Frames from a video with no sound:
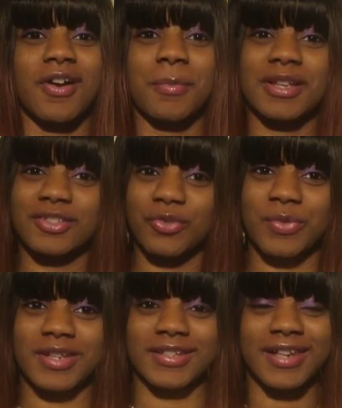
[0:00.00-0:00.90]
on my
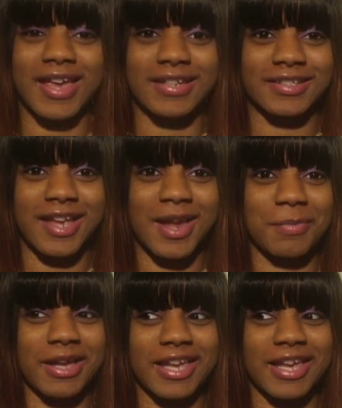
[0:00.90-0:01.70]
sew-in the last time.